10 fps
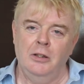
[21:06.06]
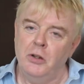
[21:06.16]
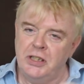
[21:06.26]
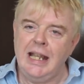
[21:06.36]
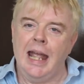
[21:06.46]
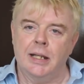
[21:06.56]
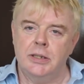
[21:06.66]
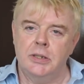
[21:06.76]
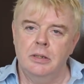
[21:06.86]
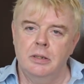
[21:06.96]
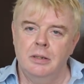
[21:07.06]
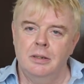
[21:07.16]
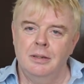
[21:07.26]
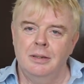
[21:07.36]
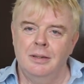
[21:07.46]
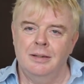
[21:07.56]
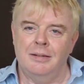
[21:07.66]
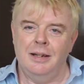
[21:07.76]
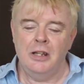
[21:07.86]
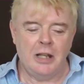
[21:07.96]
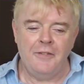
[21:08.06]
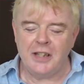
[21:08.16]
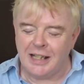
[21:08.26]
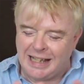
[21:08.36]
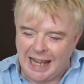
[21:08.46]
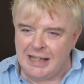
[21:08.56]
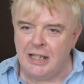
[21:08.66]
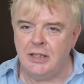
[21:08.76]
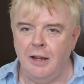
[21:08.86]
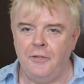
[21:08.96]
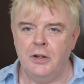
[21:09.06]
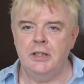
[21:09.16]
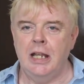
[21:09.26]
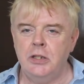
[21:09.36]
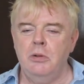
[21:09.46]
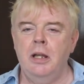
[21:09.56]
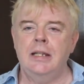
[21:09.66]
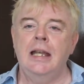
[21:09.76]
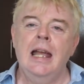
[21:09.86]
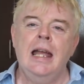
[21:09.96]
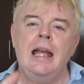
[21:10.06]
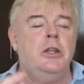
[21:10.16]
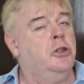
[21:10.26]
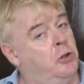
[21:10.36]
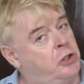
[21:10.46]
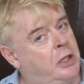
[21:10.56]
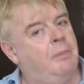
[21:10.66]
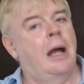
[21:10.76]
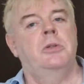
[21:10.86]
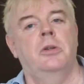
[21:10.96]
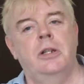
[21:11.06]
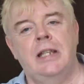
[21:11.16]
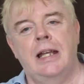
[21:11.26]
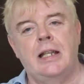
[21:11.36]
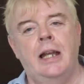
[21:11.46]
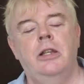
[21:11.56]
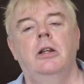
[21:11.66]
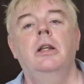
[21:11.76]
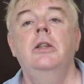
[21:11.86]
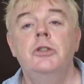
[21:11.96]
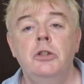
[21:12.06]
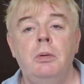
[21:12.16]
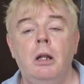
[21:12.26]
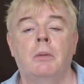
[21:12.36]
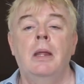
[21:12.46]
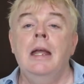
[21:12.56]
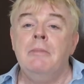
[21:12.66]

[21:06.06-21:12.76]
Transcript: not sex. Right? And you have to get these different. Sexuality usually maps onto sex accurately, there's no problem.